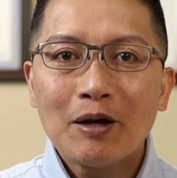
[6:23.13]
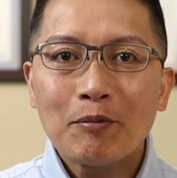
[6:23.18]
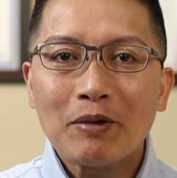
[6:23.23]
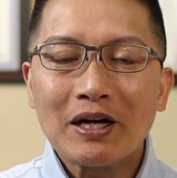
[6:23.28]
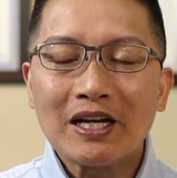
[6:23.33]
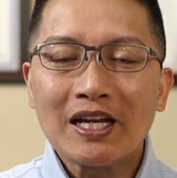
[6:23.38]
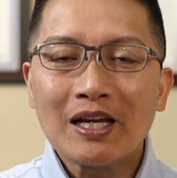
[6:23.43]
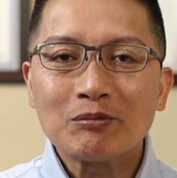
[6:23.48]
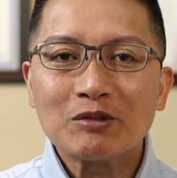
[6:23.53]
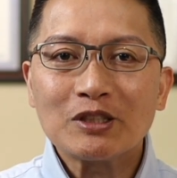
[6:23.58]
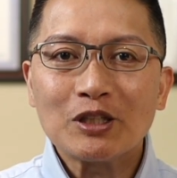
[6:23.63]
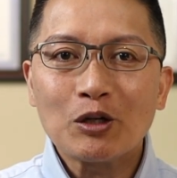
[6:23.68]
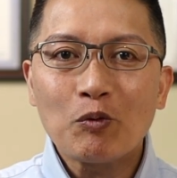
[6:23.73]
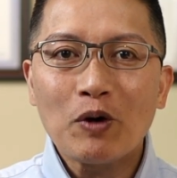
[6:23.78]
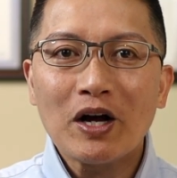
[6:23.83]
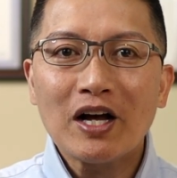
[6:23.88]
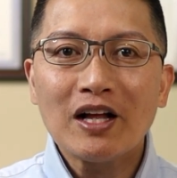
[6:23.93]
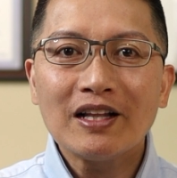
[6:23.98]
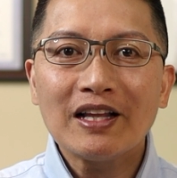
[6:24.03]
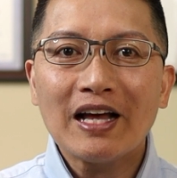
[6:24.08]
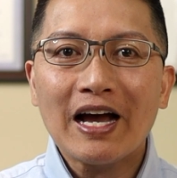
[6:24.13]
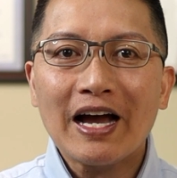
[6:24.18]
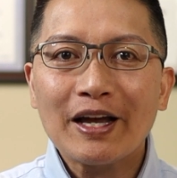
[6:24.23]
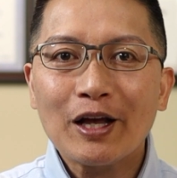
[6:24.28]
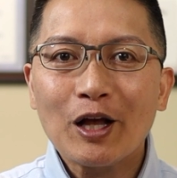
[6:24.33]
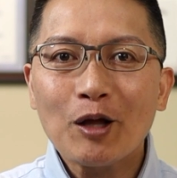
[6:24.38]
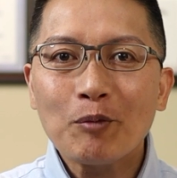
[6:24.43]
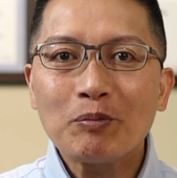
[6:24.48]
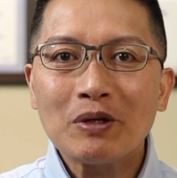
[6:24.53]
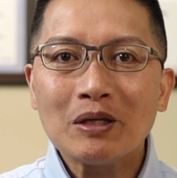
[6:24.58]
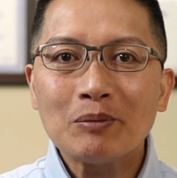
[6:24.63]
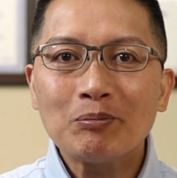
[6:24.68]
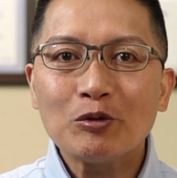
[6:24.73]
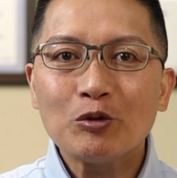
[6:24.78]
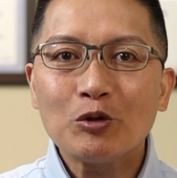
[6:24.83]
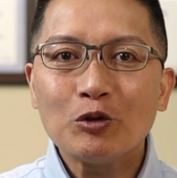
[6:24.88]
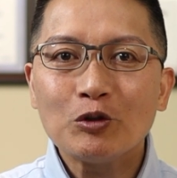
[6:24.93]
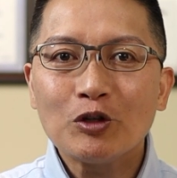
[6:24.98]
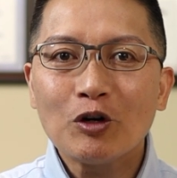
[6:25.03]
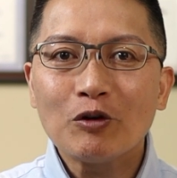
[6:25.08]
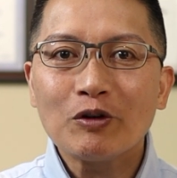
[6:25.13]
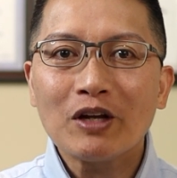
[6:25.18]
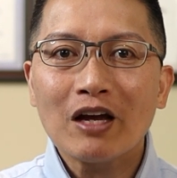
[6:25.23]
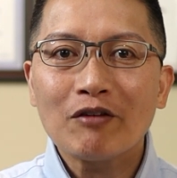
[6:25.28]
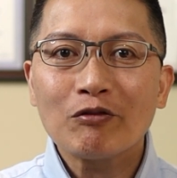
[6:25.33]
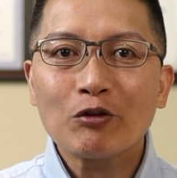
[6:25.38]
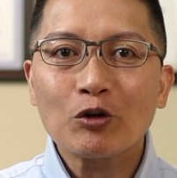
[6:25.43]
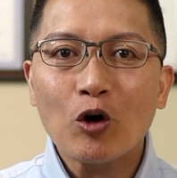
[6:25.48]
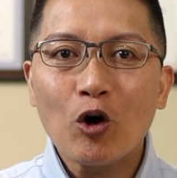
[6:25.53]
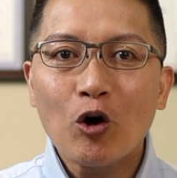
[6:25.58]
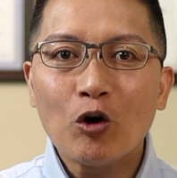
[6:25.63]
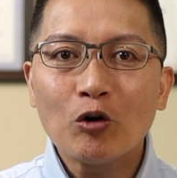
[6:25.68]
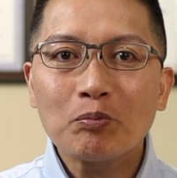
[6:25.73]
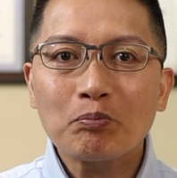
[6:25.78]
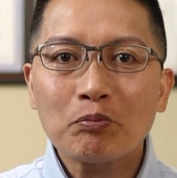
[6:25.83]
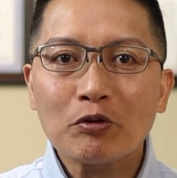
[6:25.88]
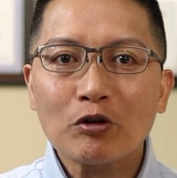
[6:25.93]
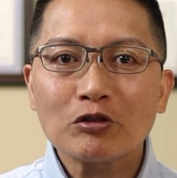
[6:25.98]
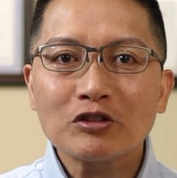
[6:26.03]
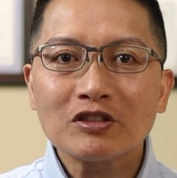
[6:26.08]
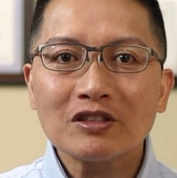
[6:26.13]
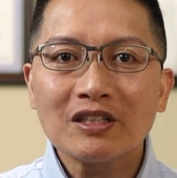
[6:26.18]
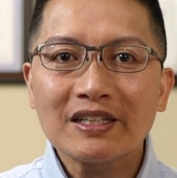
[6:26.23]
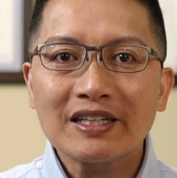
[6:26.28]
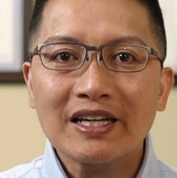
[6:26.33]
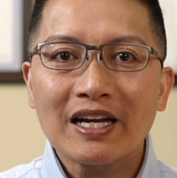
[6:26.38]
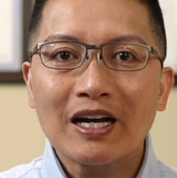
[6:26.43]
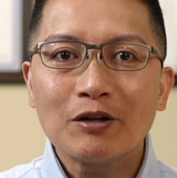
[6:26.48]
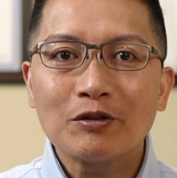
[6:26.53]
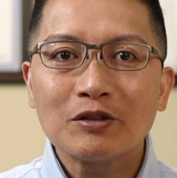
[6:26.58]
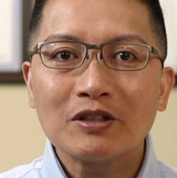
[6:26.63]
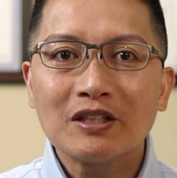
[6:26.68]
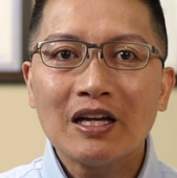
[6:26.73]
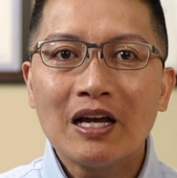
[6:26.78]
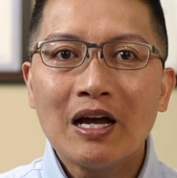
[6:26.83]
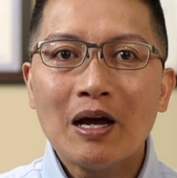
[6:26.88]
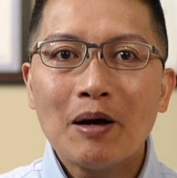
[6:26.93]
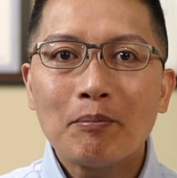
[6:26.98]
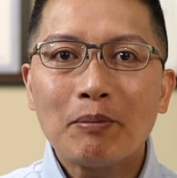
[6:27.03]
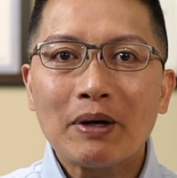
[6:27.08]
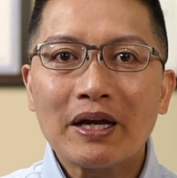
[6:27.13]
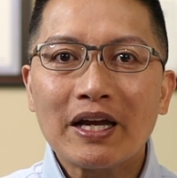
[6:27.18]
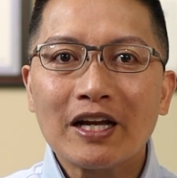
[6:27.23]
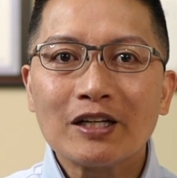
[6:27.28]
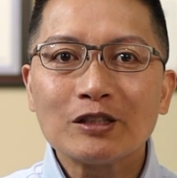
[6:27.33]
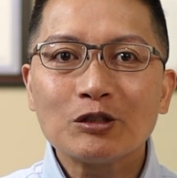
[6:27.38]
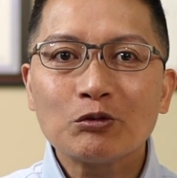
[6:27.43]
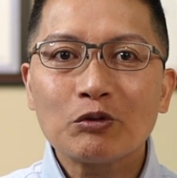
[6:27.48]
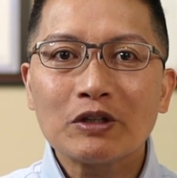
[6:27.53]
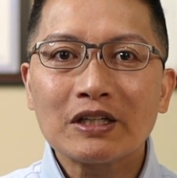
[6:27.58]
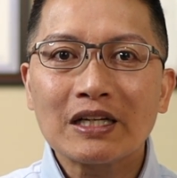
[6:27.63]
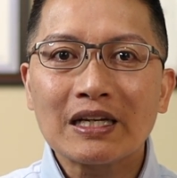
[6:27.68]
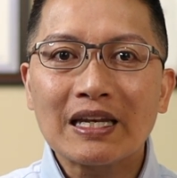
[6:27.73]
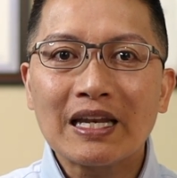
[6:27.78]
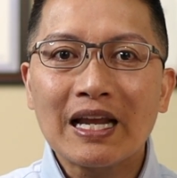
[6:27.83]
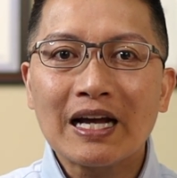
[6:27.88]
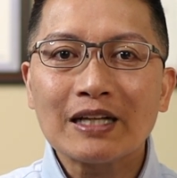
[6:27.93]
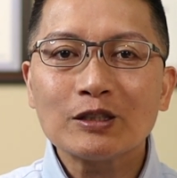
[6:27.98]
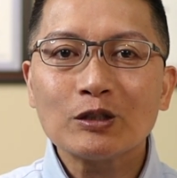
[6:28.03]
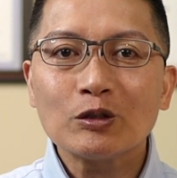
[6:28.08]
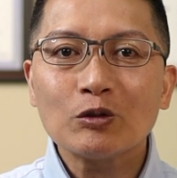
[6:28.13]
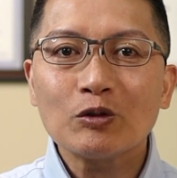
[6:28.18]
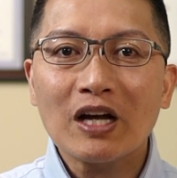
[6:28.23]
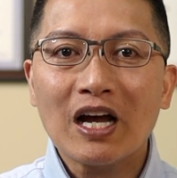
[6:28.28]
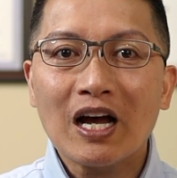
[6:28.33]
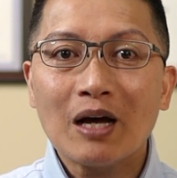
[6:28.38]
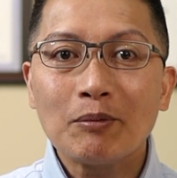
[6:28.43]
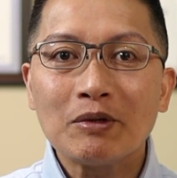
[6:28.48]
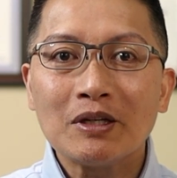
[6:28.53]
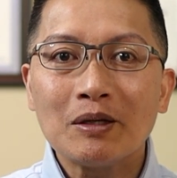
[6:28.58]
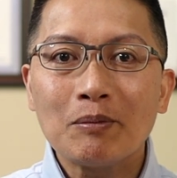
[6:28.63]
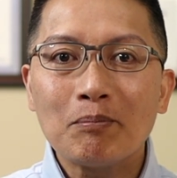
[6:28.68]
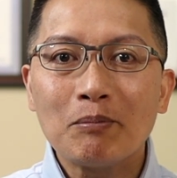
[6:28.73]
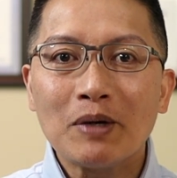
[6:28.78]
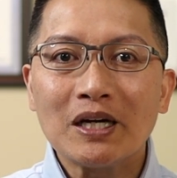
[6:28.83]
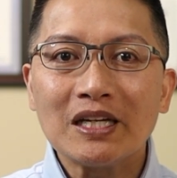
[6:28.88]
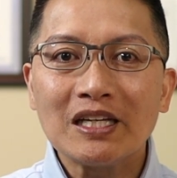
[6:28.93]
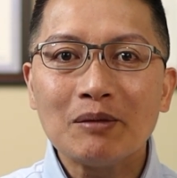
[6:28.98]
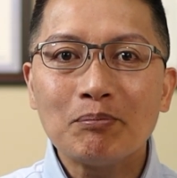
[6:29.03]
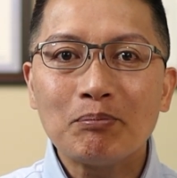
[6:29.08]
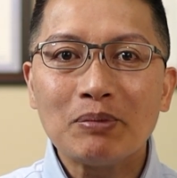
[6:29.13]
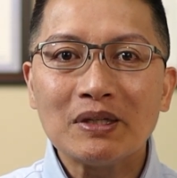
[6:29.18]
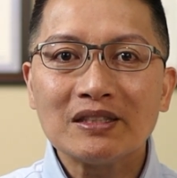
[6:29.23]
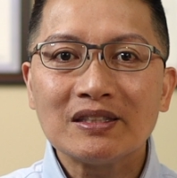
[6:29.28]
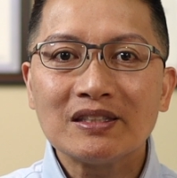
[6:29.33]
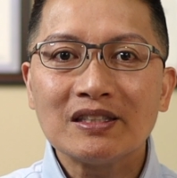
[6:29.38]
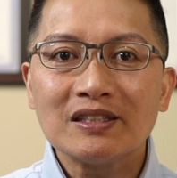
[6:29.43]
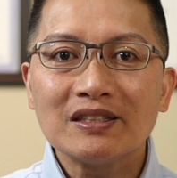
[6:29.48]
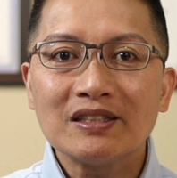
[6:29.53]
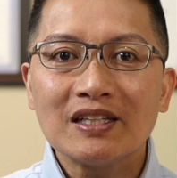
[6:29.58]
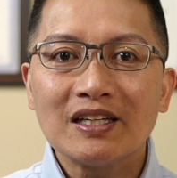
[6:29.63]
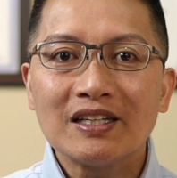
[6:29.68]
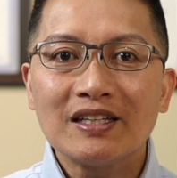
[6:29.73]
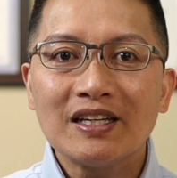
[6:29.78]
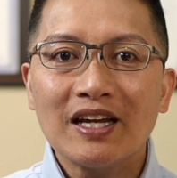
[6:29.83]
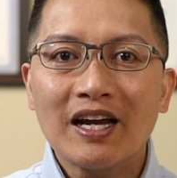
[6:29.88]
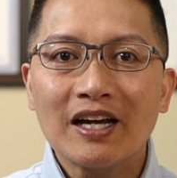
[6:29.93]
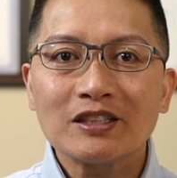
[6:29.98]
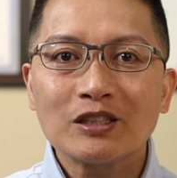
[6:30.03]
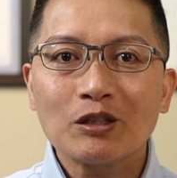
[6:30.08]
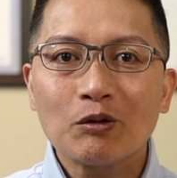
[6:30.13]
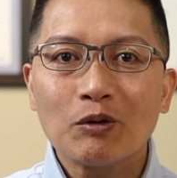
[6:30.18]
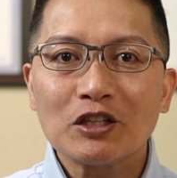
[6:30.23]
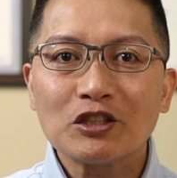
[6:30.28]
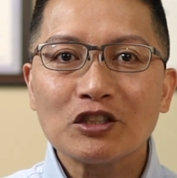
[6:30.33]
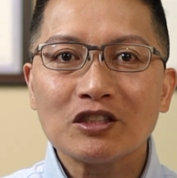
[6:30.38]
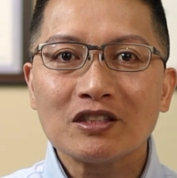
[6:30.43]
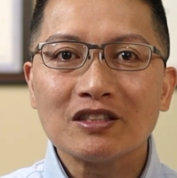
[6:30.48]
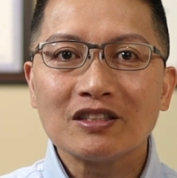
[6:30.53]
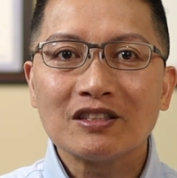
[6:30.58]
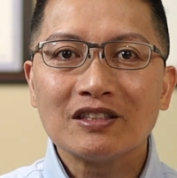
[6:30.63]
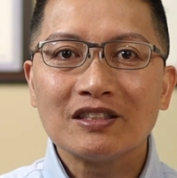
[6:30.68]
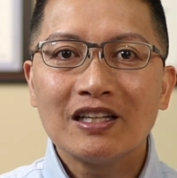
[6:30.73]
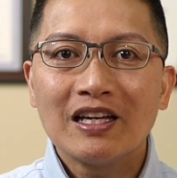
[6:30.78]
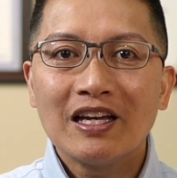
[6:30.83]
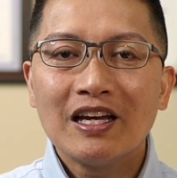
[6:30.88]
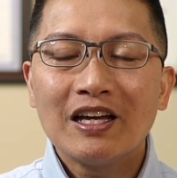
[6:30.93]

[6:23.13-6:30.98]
My name's Noel. I help people who don't have their own personal accountant by answering not so common money, business, and tax questions.